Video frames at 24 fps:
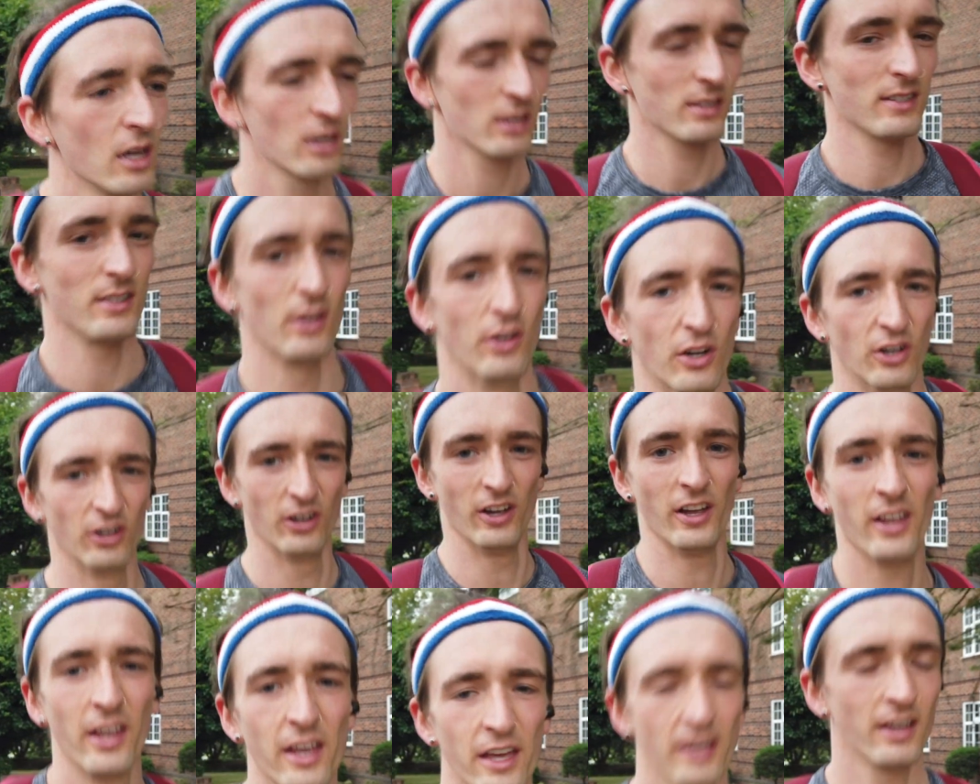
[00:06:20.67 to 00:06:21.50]

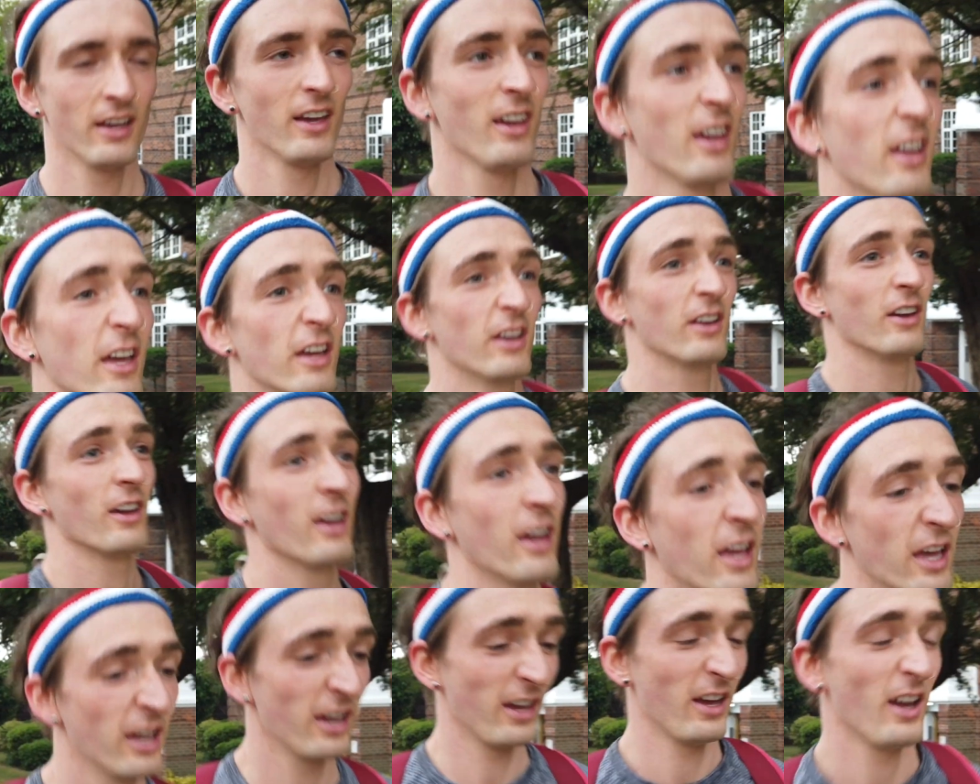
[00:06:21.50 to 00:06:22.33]
So,
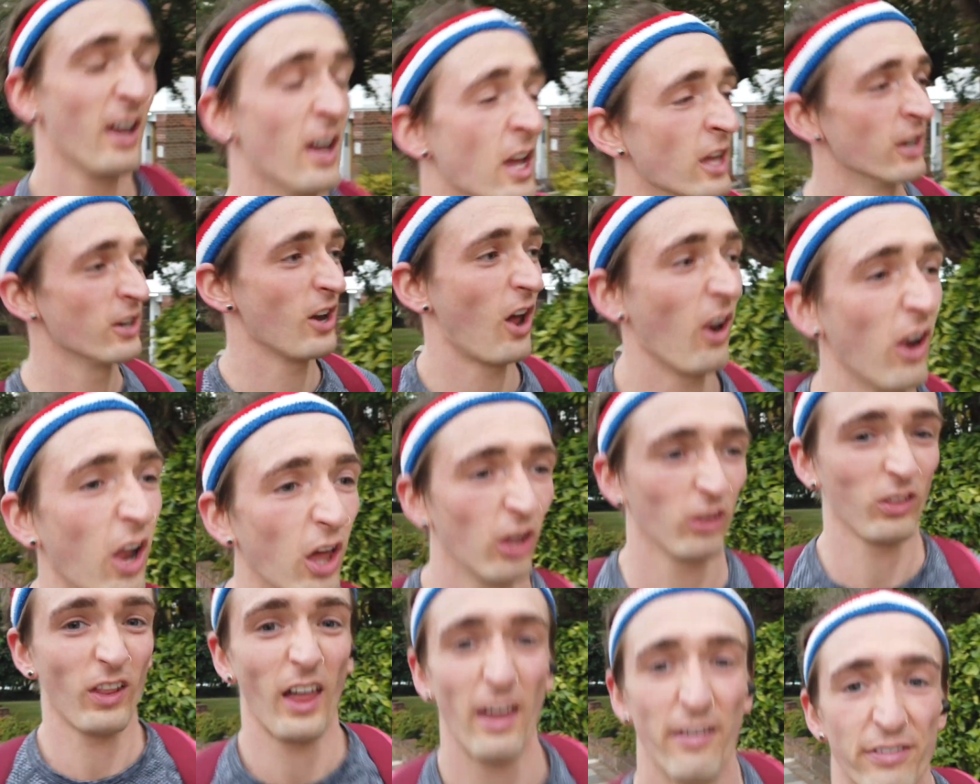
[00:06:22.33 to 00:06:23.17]
not
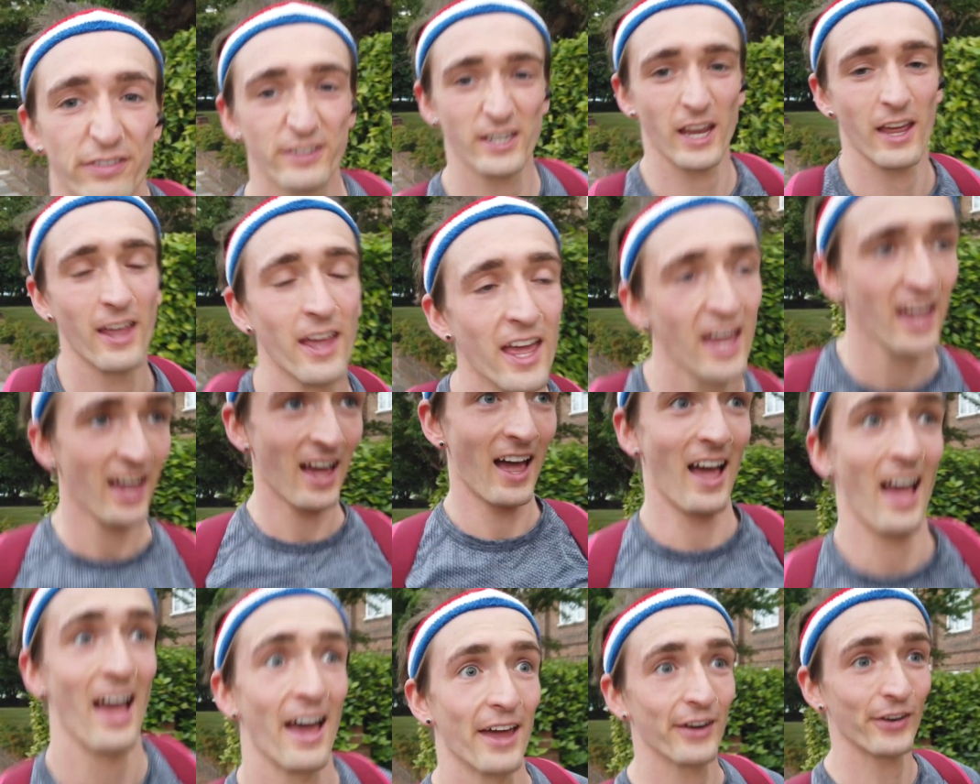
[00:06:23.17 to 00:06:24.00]
long left
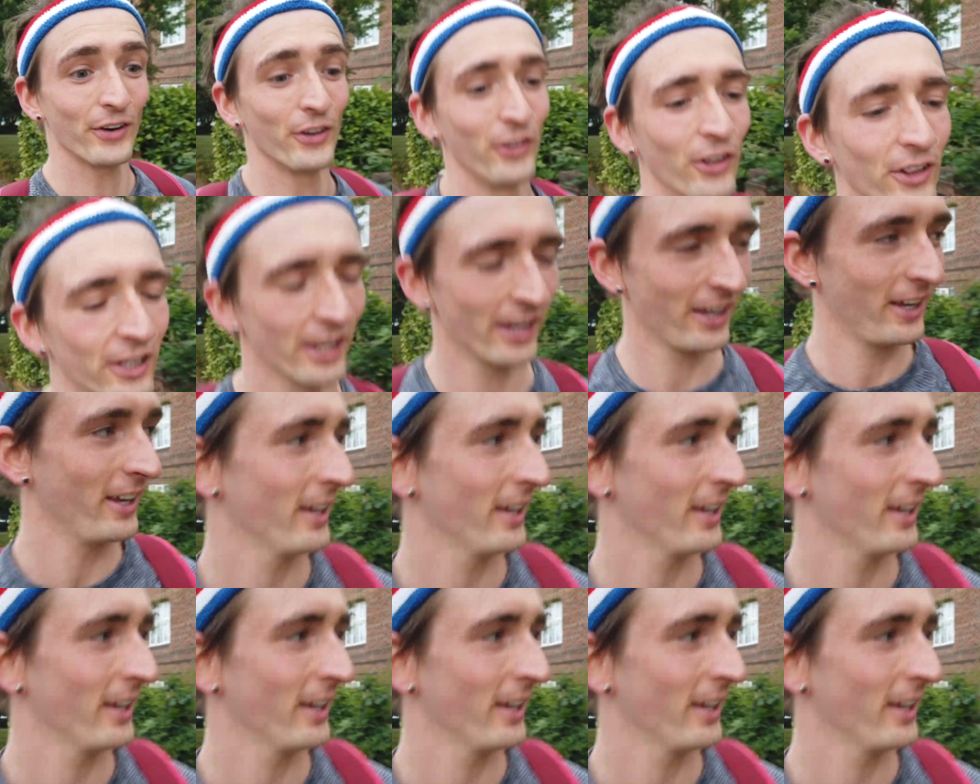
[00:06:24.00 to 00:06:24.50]
at all.